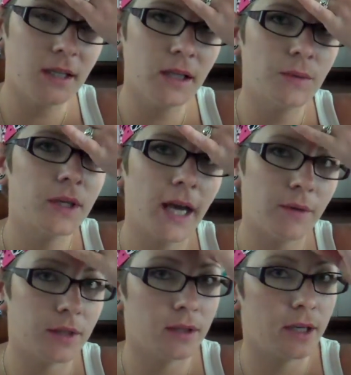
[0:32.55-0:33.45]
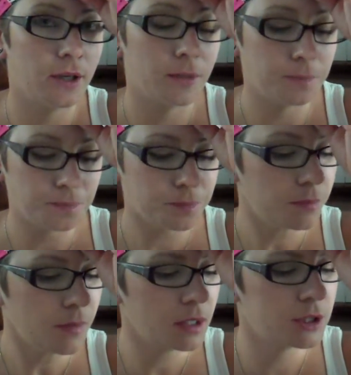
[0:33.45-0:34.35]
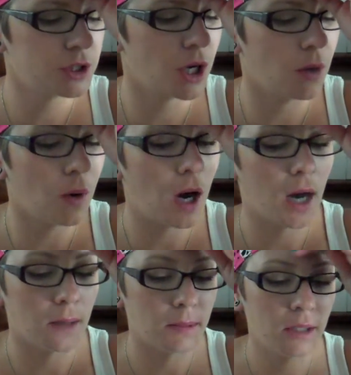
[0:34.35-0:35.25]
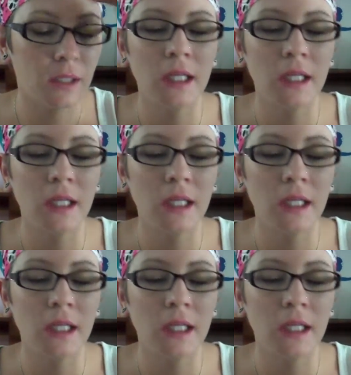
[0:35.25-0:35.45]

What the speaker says: e-liquid calculator, so I